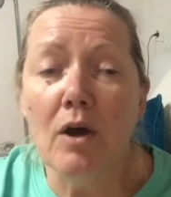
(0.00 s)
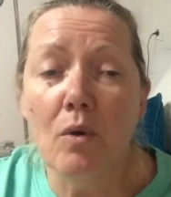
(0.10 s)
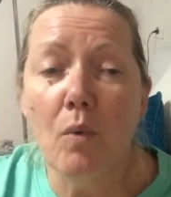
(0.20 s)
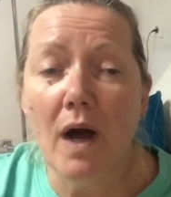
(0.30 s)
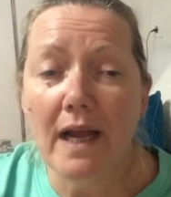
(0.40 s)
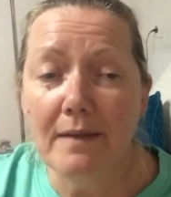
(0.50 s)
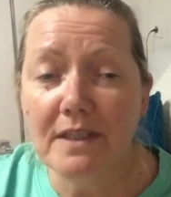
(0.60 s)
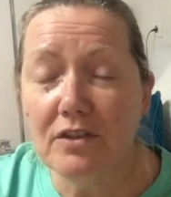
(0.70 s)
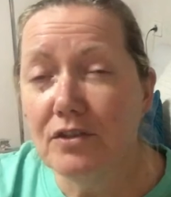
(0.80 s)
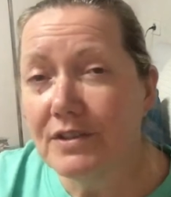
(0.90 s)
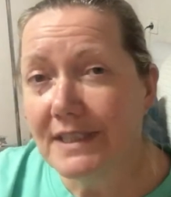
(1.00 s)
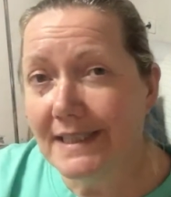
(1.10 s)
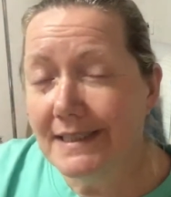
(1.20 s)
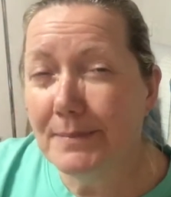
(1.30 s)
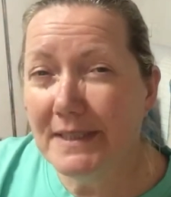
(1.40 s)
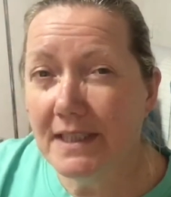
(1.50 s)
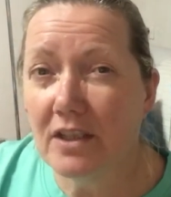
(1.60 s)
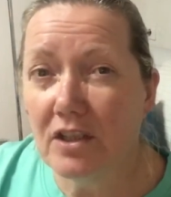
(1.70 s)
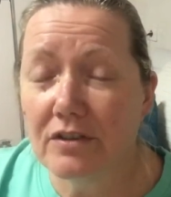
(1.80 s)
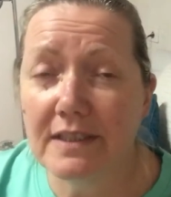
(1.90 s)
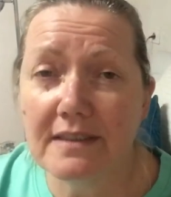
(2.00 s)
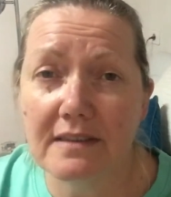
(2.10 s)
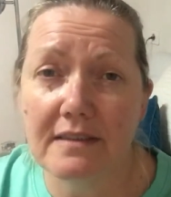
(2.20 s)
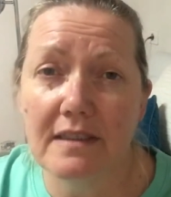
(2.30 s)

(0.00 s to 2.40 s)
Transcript: Why am I using these particular crystals?